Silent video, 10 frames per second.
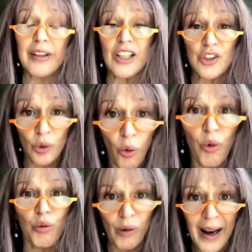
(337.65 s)
it's
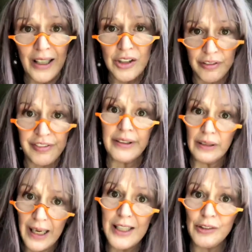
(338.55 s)
all right to feel
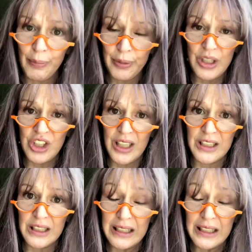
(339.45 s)
underappreciated.